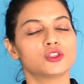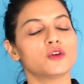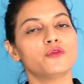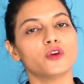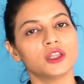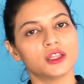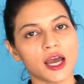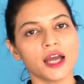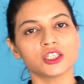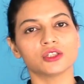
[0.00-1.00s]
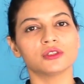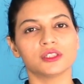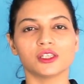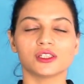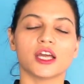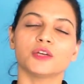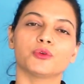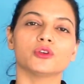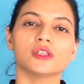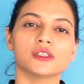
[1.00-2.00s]
So for that usage,
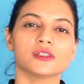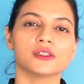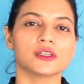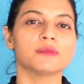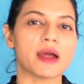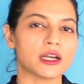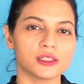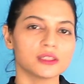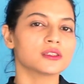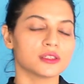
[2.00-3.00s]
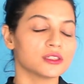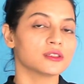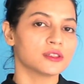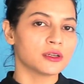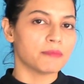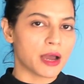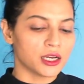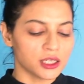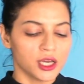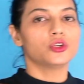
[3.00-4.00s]
that processor isn't bad, 6 series isn't
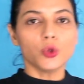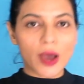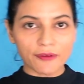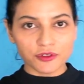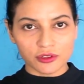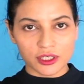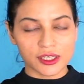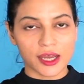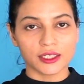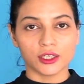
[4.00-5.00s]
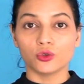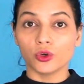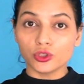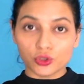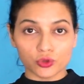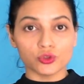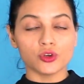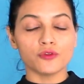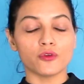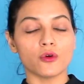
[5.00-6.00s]
bad. So you have to decide, are you going to use
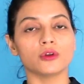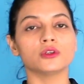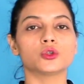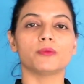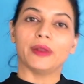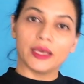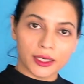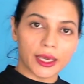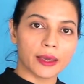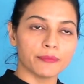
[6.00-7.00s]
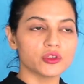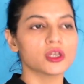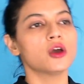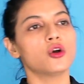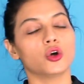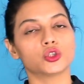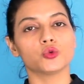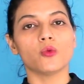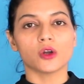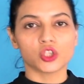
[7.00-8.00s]
your phone to play games or
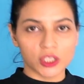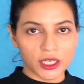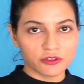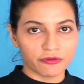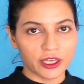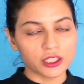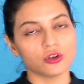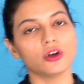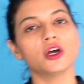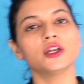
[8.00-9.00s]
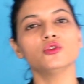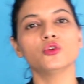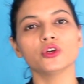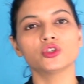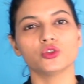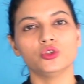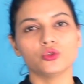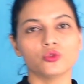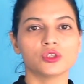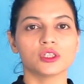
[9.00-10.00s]
to watch Netflix, or are you going to
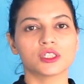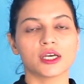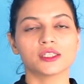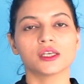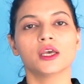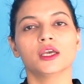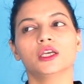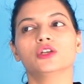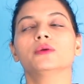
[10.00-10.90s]
use it as, you